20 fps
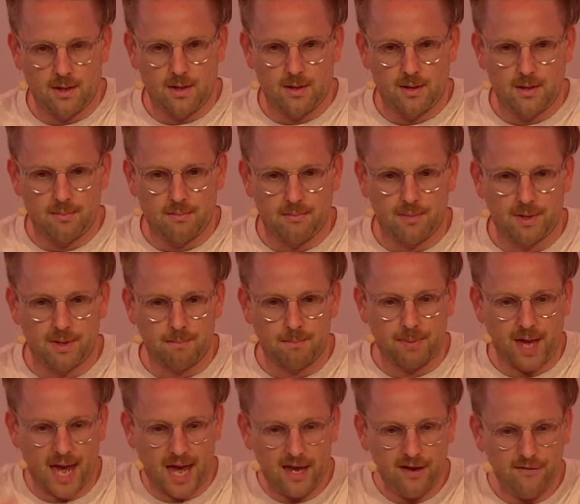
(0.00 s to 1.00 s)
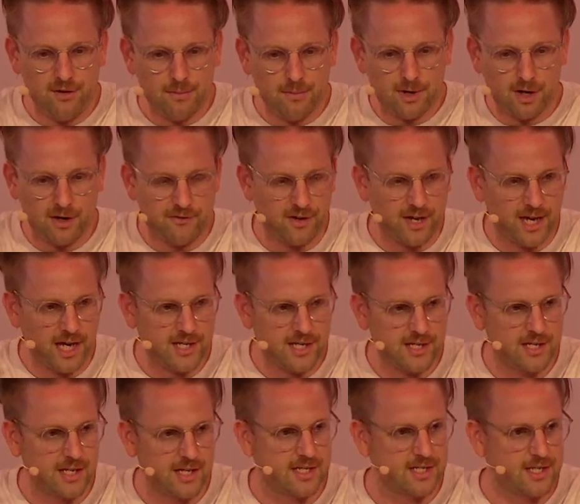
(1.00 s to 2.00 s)
But behavior modification
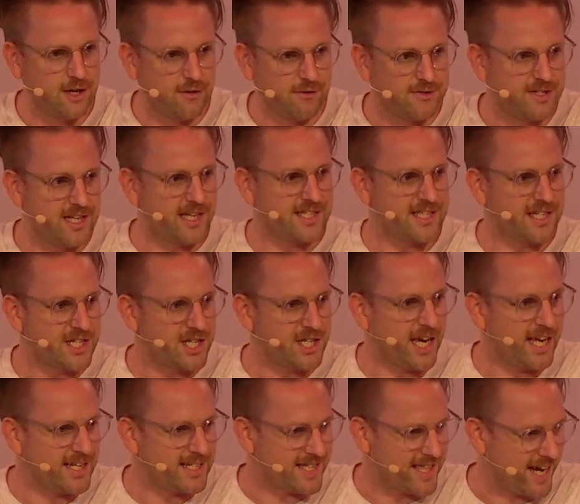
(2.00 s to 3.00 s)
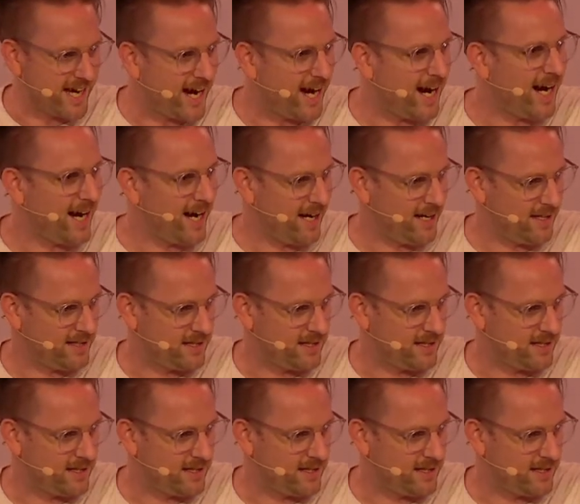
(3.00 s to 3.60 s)
itself doesn't change the heart.